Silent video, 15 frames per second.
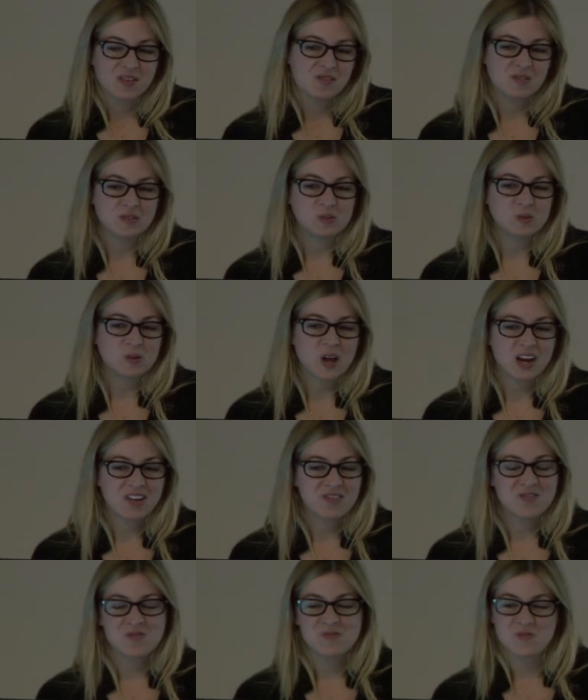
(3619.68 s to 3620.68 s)
this was kind
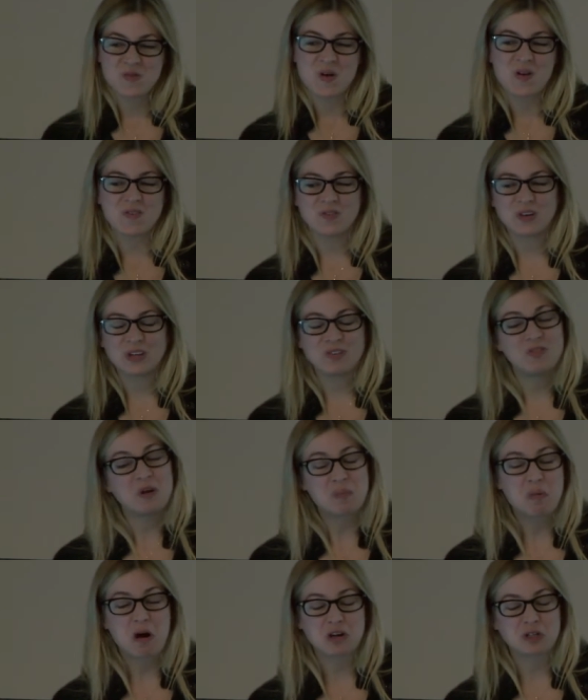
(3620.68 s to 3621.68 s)
of a really
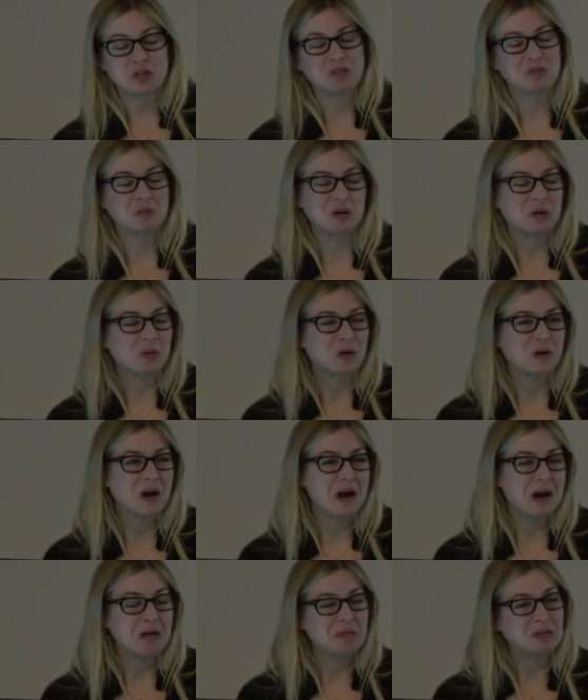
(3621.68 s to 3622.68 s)
fun project for me to work
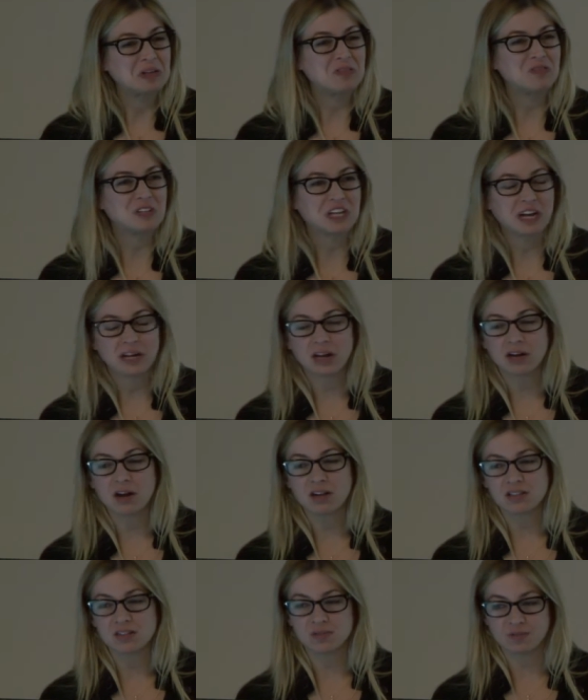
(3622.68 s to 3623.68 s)
on. I really feel like I
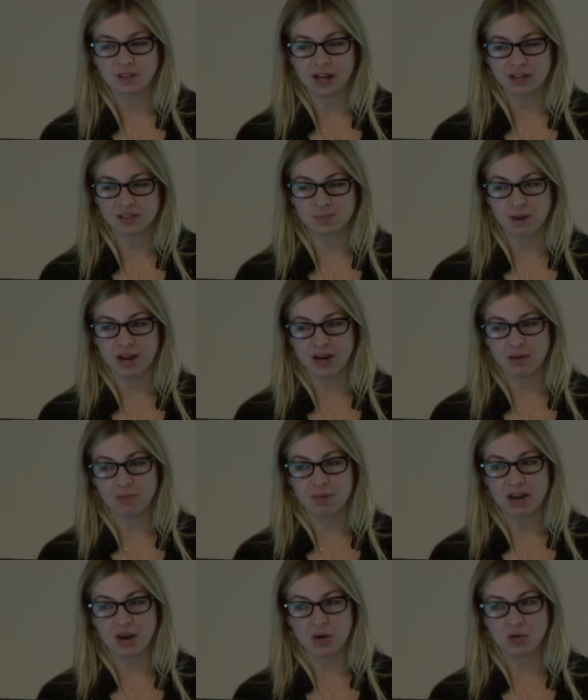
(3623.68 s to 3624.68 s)
got to flex my,
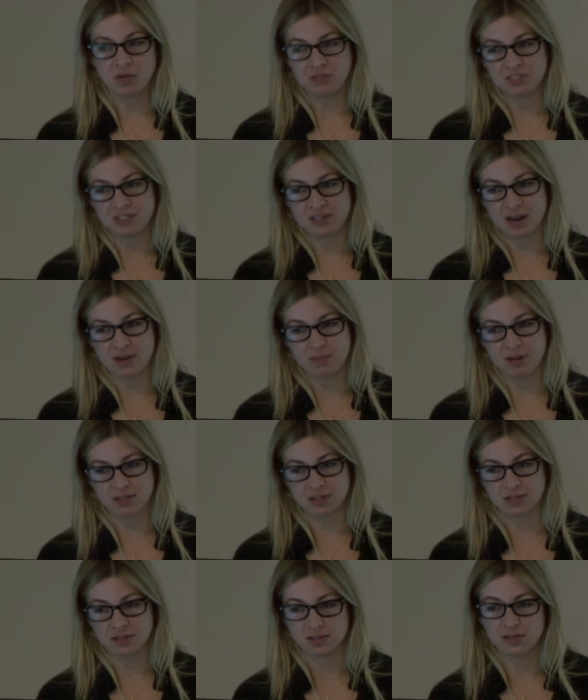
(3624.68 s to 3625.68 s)
my own design
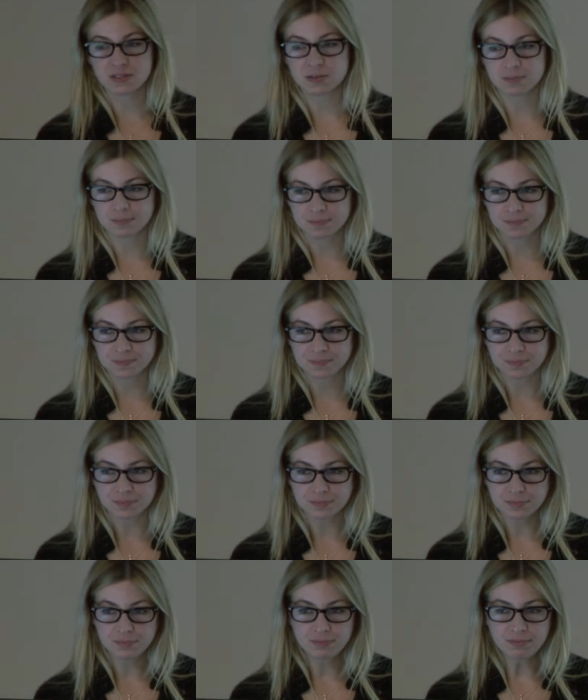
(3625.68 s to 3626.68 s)
muscles.
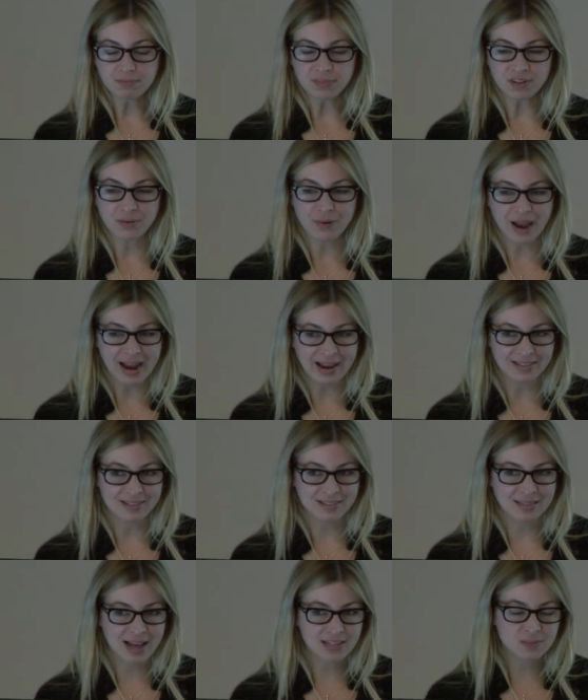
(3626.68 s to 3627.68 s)
Okay, and
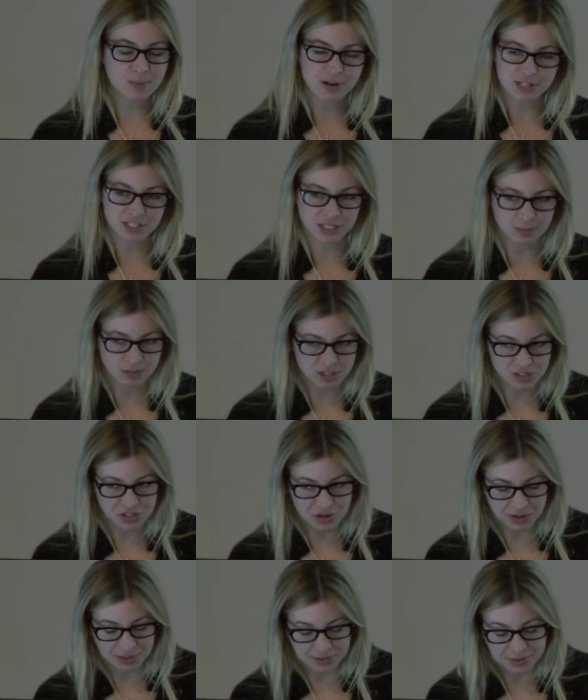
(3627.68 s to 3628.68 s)
the last project I'm going to
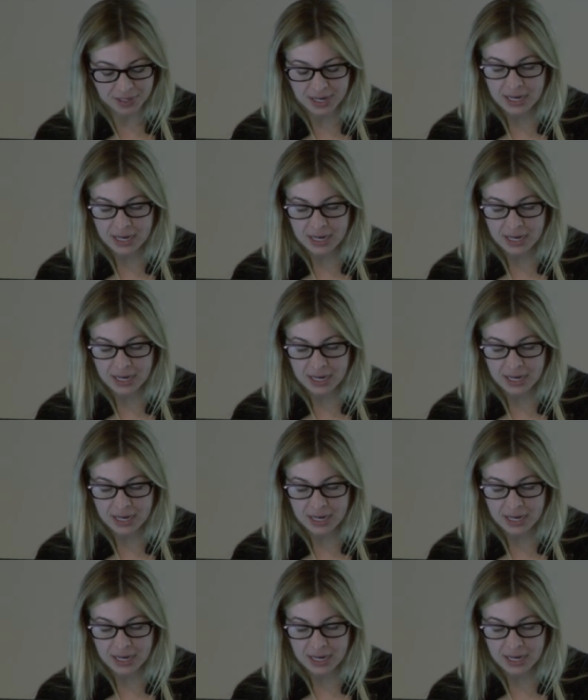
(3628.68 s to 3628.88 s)
show you